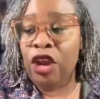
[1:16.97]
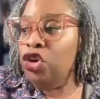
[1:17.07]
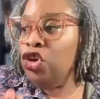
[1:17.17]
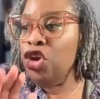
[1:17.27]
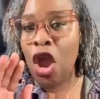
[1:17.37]

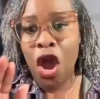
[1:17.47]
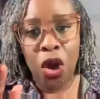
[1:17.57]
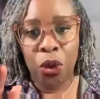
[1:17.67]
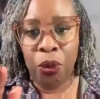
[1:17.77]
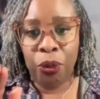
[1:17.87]

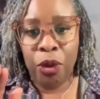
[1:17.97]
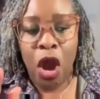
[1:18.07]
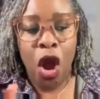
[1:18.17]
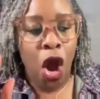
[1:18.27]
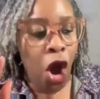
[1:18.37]
No.
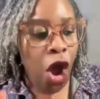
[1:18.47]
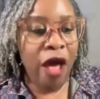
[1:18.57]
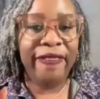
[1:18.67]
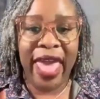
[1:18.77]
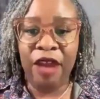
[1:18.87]

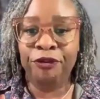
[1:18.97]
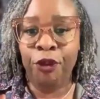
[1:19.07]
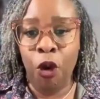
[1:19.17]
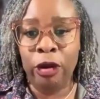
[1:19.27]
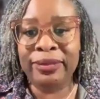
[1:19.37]
All that
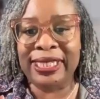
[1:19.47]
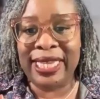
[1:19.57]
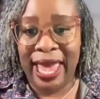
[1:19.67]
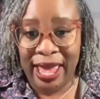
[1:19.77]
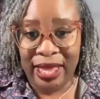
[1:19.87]
form
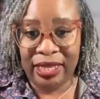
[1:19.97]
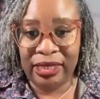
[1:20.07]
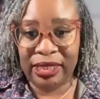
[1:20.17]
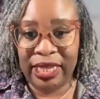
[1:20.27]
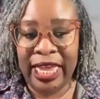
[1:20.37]

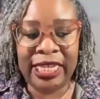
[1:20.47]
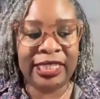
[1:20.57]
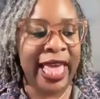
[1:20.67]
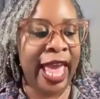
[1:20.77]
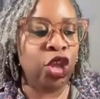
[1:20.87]
says is
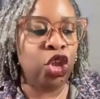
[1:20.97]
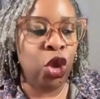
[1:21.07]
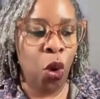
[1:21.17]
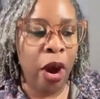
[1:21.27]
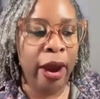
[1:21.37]
that
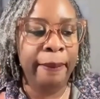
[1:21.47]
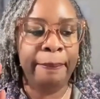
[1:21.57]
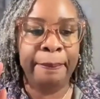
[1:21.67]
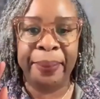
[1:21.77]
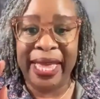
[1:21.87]
your
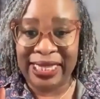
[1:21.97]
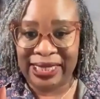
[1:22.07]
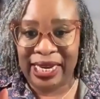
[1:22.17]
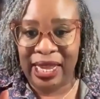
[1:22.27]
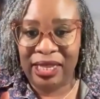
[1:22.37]

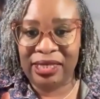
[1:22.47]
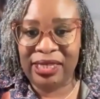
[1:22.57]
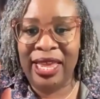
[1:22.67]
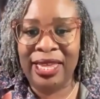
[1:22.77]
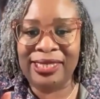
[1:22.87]
business
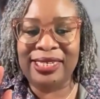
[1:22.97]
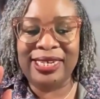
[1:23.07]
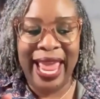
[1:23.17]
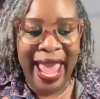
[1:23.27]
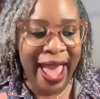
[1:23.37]
is
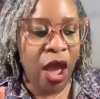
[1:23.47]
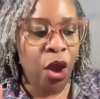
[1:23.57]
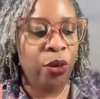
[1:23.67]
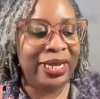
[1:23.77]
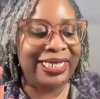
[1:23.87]

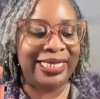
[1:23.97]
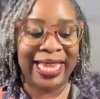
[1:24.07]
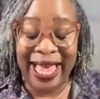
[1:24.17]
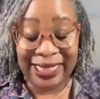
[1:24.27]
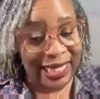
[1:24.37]
now
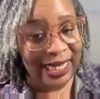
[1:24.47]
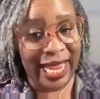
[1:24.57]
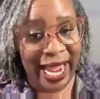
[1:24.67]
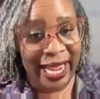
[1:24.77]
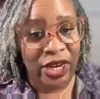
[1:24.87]

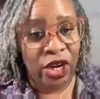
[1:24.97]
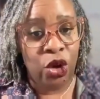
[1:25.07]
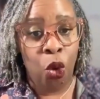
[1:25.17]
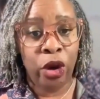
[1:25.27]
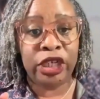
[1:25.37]
designated
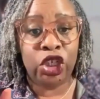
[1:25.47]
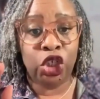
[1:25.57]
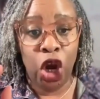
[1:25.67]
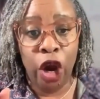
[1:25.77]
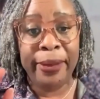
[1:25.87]
or
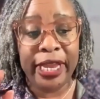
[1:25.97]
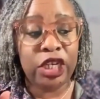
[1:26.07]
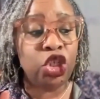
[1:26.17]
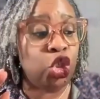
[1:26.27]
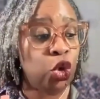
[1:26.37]

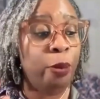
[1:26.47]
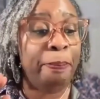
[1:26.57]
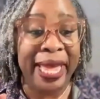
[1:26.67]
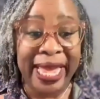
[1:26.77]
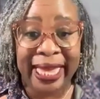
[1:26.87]
determined to
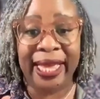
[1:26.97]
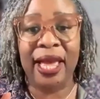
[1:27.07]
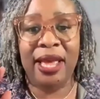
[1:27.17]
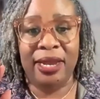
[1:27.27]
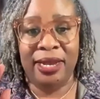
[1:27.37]
be
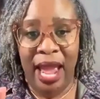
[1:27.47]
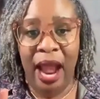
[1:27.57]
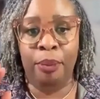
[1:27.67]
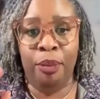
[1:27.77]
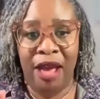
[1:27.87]

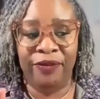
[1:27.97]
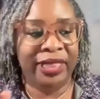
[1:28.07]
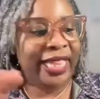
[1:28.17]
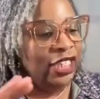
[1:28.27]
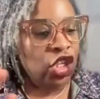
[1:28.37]
nonprofit.
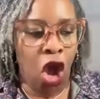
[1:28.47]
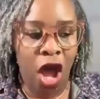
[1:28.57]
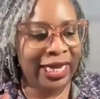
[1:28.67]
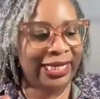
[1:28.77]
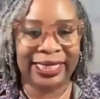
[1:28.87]
That's
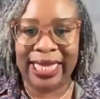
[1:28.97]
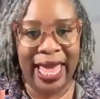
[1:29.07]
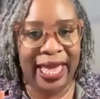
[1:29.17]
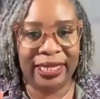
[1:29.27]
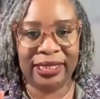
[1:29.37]
all it
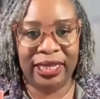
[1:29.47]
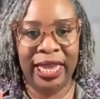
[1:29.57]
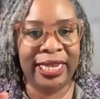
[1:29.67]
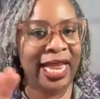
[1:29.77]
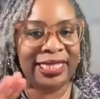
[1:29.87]
says.
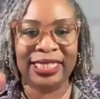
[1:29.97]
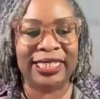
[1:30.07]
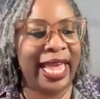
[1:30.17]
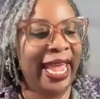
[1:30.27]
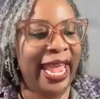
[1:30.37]
It doesn't
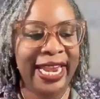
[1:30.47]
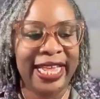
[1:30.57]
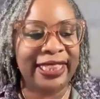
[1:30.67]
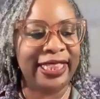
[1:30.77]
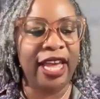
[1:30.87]
say
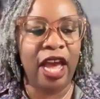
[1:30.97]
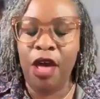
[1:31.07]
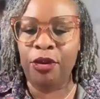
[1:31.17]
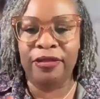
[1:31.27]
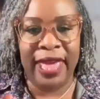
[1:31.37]
anything
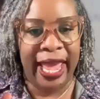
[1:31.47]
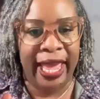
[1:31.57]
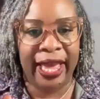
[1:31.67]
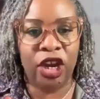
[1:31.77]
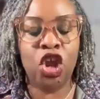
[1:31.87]
other
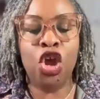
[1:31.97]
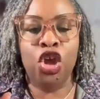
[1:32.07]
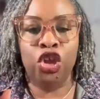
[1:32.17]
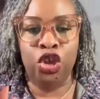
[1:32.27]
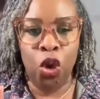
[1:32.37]
than
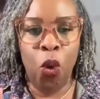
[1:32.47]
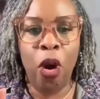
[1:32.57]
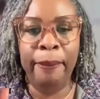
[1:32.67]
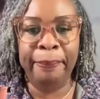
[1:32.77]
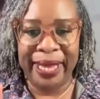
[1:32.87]

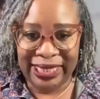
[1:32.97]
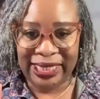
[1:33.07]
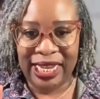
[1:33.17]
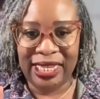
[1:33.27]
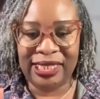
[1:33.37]
your
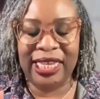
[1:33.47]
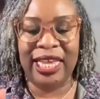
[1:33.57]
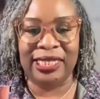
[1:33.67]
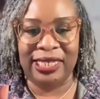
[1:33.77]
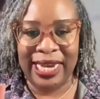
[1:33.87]
business
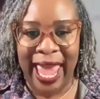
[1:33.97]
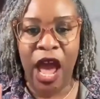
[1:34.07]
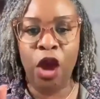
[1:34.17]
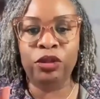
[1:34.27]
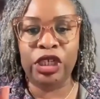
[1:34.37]
is
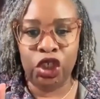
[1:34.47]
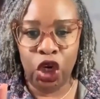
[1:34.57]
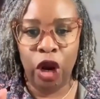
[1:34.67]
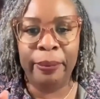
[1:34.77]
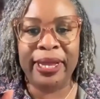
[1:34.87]
now
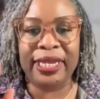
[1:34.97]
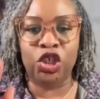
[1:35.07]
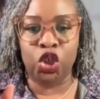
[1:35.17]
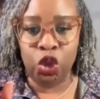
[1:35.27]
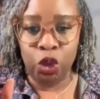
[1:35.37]

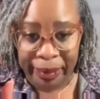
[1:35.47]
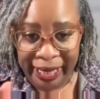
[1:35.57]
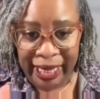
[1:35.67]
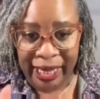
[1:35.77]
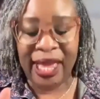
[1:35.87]
determined to
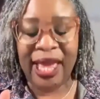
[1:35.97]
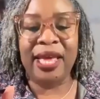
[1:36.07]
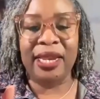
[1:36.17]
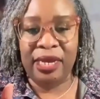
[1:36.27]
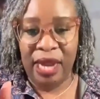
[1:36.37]
be
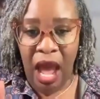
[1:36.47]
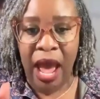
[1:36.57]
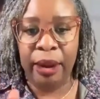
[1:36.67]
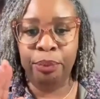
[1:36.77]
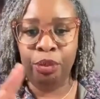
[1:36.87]

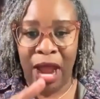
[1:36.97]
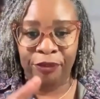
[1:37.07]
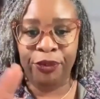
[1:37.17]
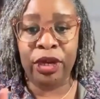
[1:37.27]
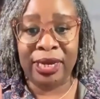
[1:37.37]

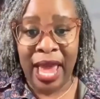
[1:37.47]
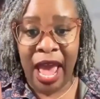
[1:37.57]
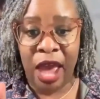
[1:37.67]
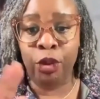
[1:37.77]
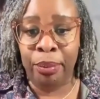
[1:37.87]
nonprofit,
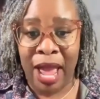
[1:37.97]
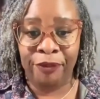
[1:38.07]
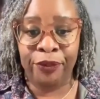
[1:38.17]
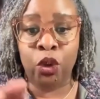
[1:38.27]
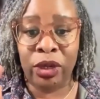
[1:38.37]
not for
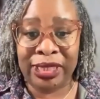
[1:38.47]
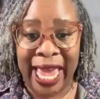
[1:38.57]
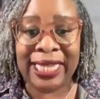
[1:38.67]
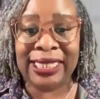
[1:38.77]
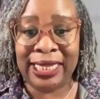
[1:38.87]
profit, or
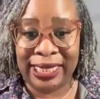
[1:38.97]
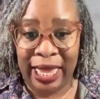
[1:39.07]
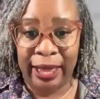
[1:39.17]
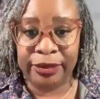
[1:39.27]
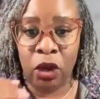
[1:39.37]
tax
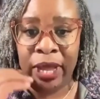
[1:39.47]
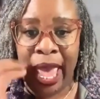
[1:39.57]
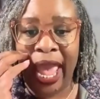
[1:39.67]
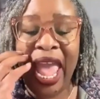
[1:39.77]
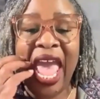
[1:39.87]
exempt.
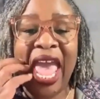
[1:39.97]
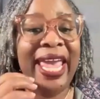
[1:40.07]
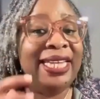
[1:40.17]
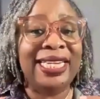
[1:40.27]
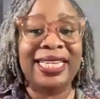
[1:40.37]
Okay.
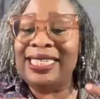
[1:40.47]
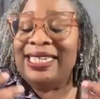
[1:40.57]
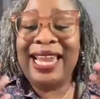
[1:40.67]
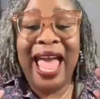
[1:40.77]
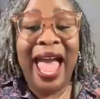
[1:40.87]
It does
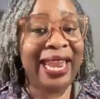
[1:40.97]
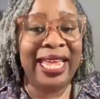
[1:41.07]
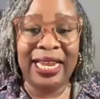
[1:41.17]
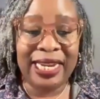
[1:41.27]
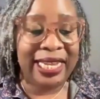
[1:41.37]
not
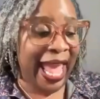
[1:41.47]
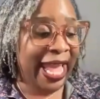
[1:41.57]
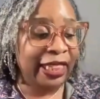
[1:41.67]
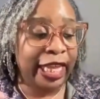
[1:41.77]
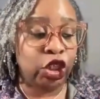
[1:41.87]

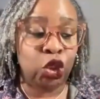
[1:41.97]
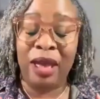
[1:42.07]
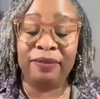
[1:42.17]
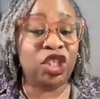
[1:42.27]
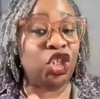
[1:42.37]
indicate that you
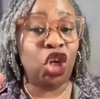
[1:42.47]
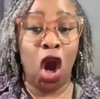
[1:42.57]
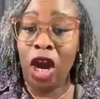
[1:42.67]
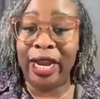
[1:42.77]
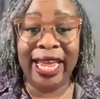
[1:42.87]
have
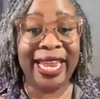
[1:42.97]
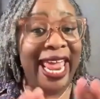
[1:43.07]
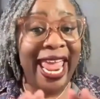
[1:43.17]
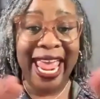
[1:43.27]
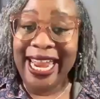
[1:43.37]
started
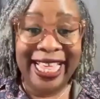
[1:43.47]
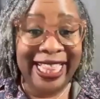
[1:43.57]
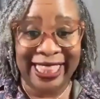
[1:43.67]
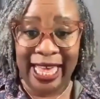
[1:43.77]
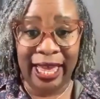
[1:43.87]

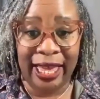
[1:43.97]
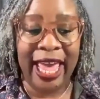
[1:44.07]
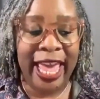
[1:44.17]
anything.